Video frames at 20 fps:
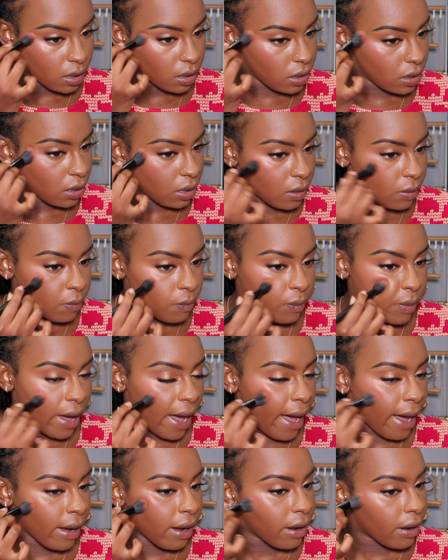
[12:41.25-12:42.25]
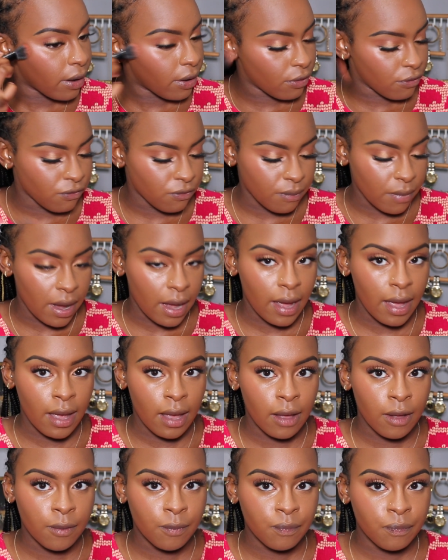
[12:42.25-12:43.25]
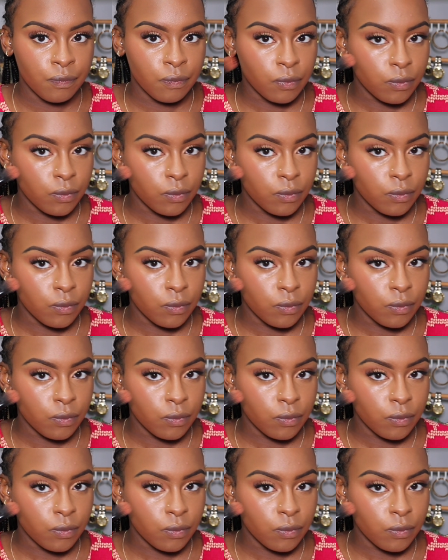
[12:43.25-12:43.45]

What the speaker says: the back of my